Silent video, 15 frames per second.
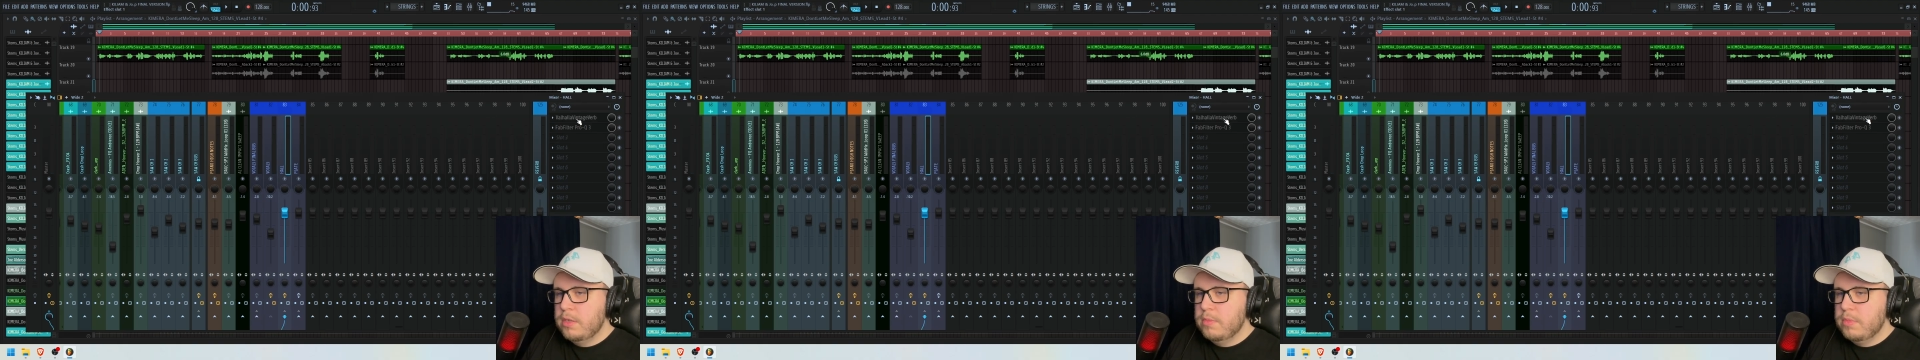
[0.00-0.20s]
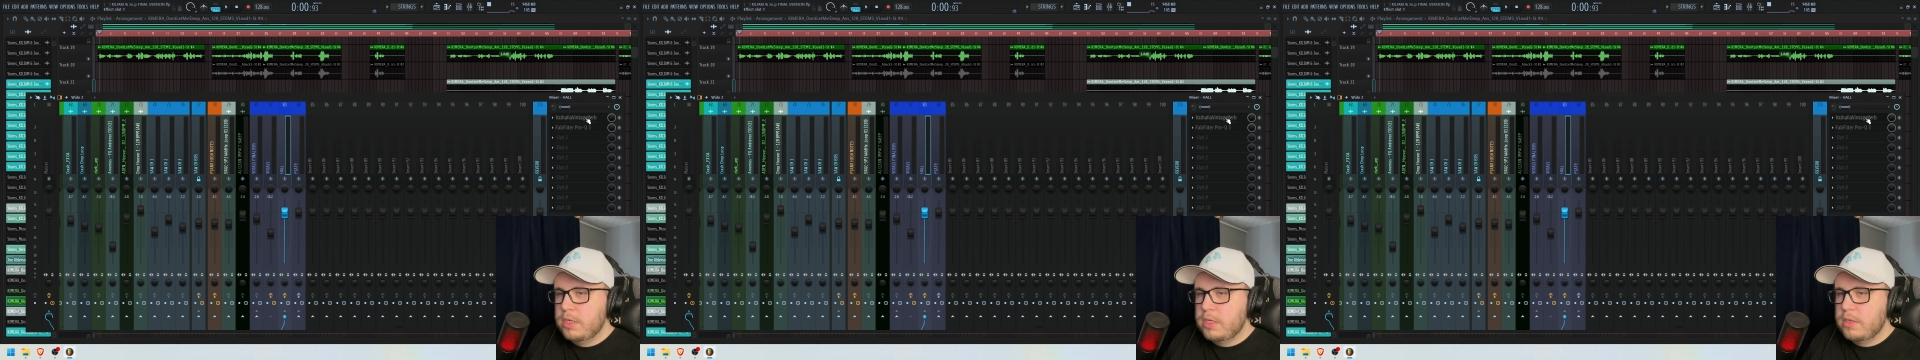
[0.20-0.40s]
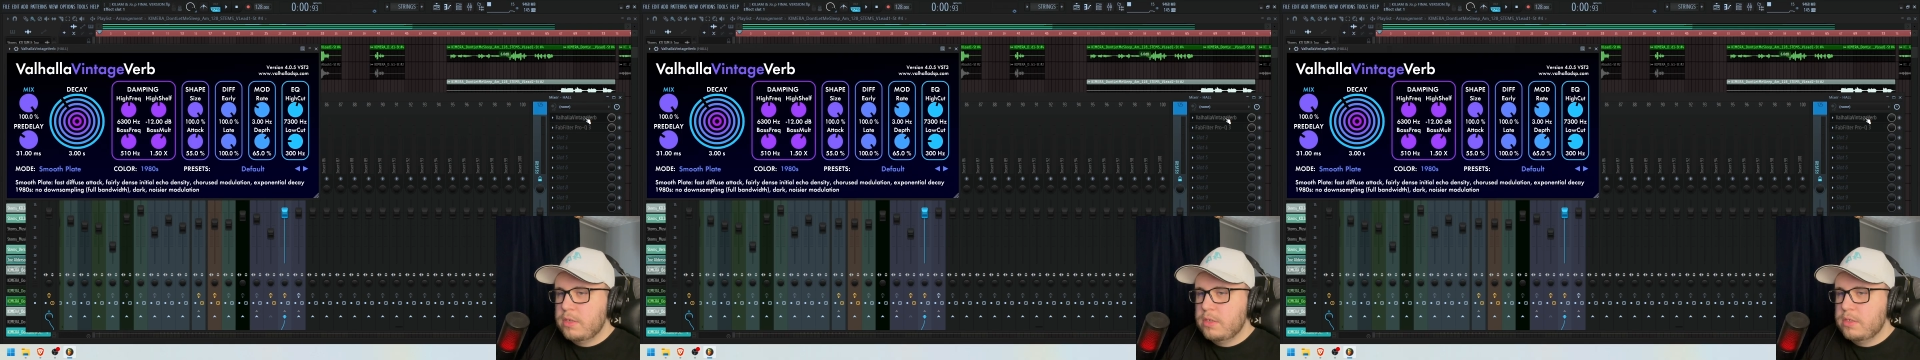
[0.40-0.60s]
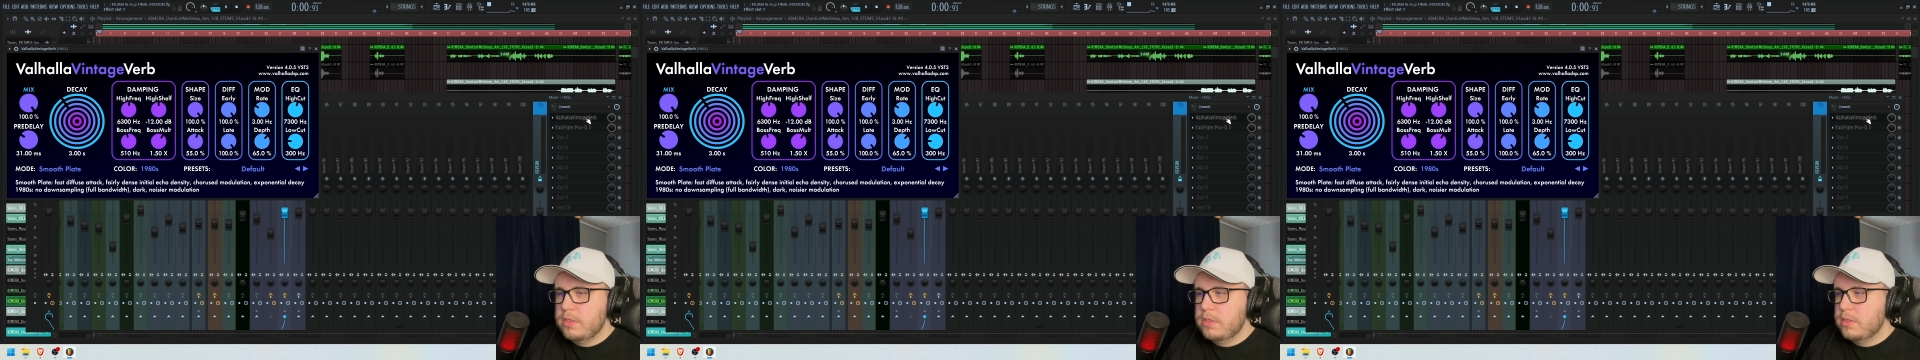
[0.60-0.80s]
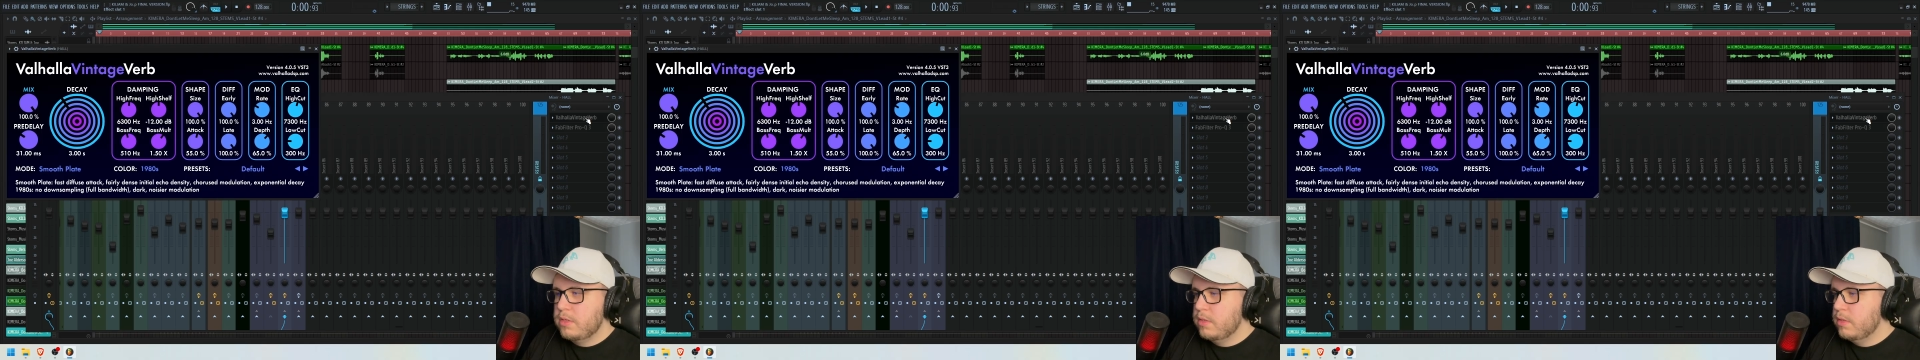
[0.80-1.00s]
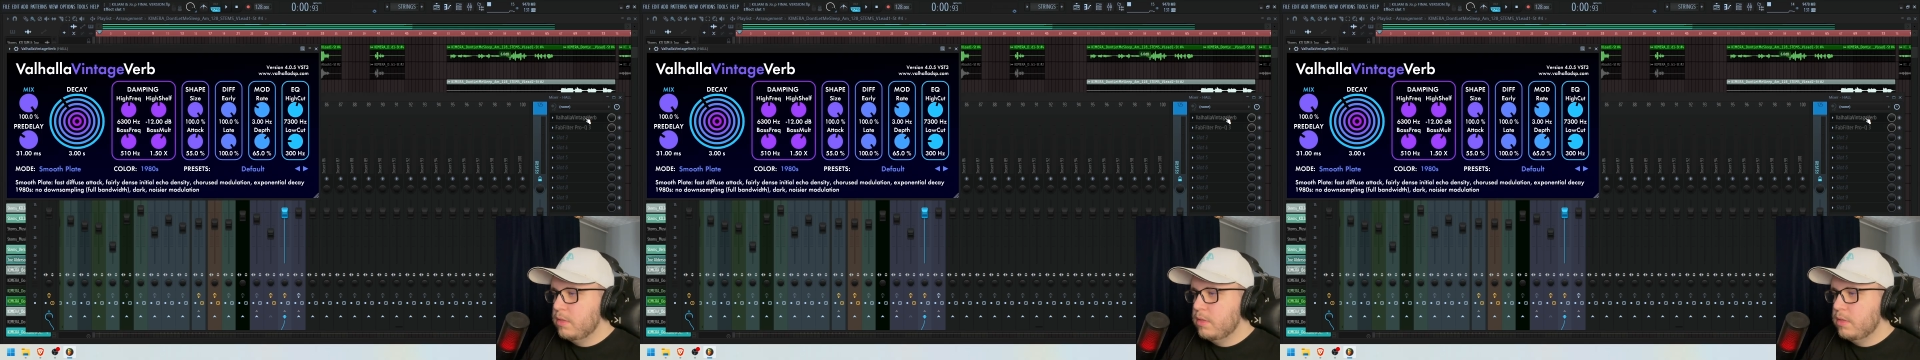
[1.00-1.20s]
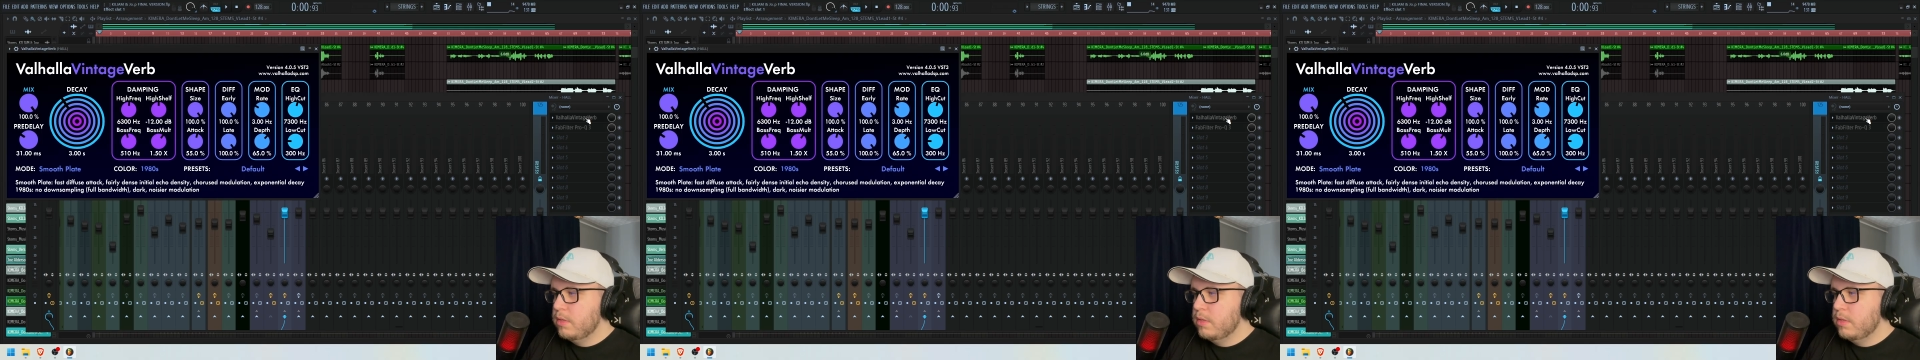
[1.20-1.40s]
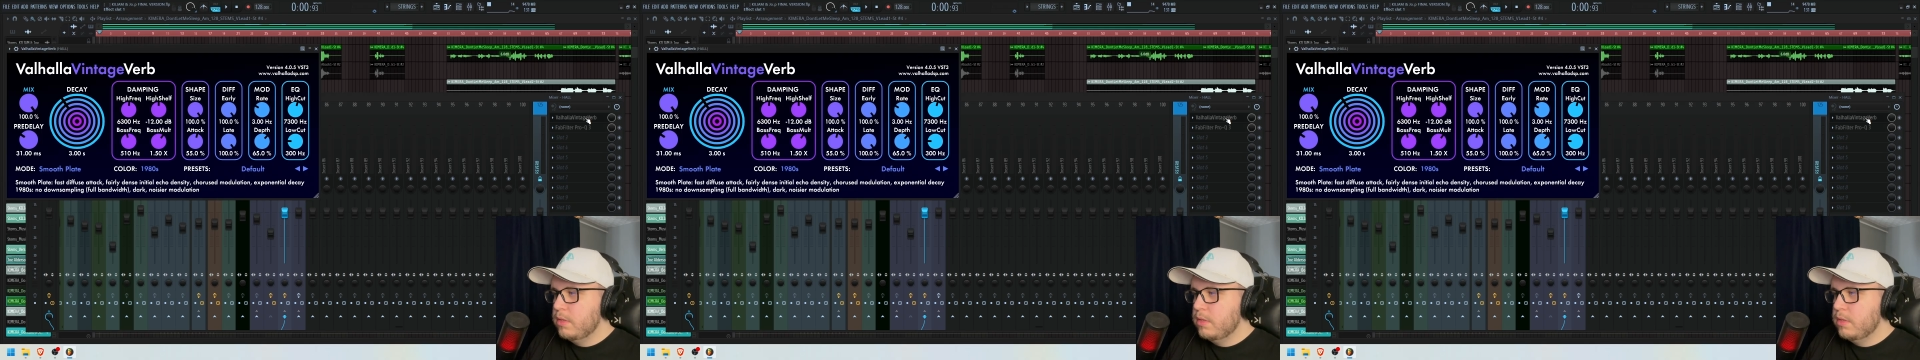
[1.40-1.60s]
because
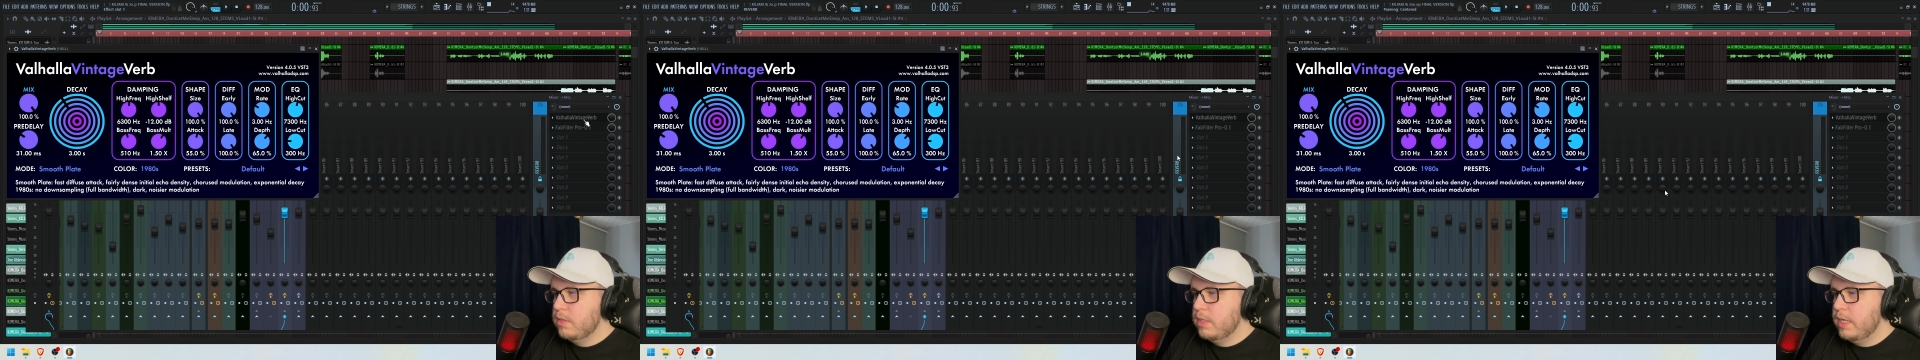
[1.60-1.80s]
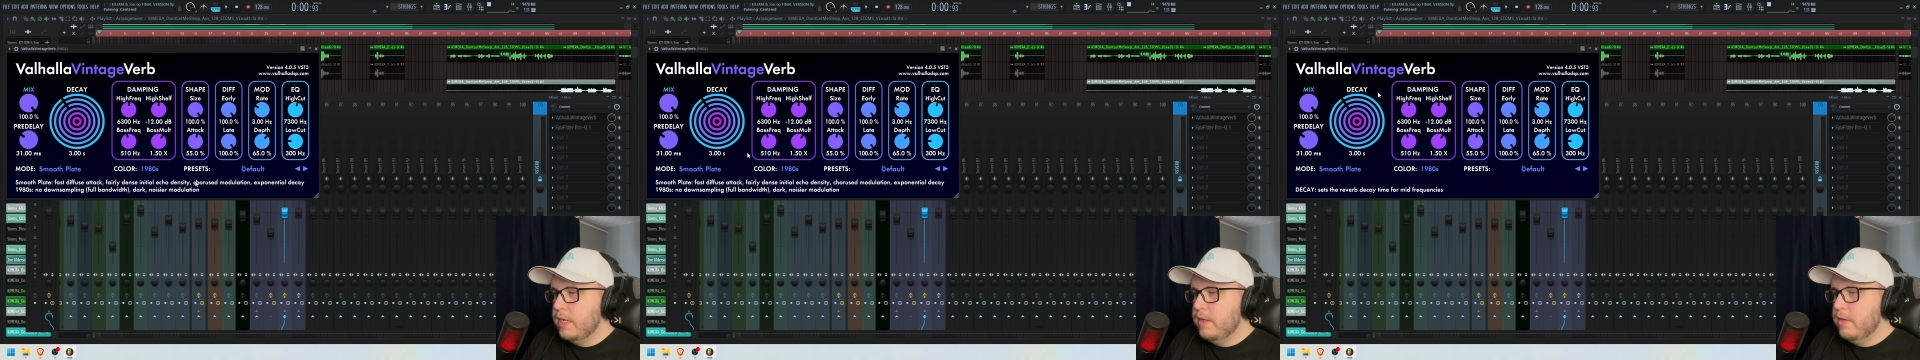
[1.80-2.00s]
I